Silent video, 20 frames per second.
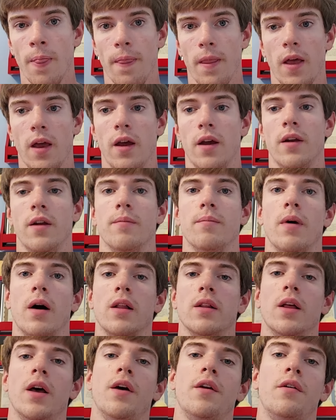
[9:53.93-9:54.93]
And in my
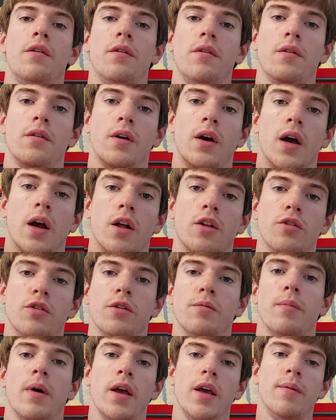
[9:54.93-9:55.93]
letter, I
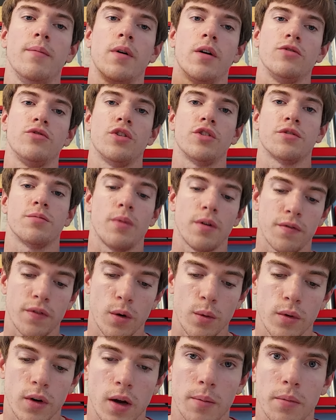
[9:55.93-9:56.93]
included my email address, my
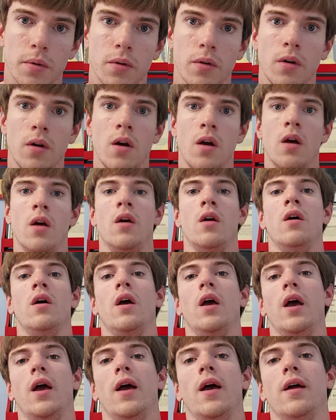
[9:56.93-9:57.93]
phone number.
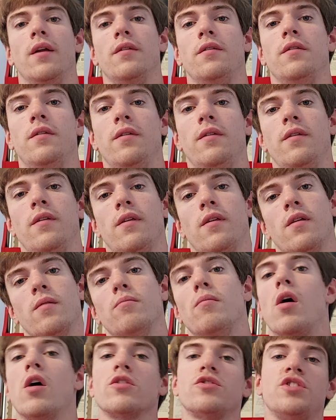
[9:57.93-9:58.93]
And
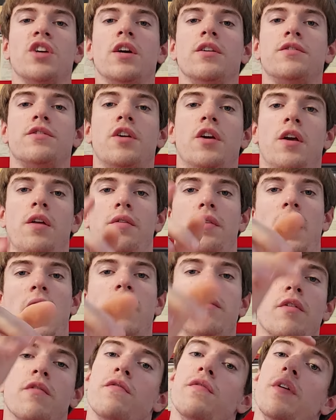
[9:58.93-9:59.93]
March 18th, I
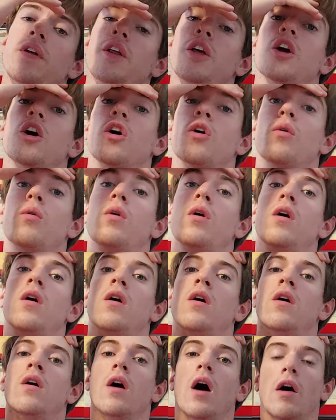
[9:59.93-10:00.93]
have a video
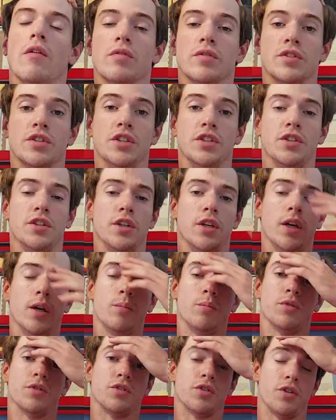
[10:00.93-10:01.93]
of a
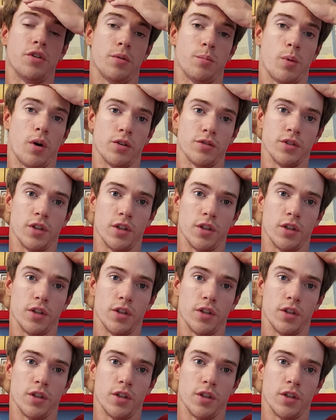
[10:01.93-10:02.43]
TTM return March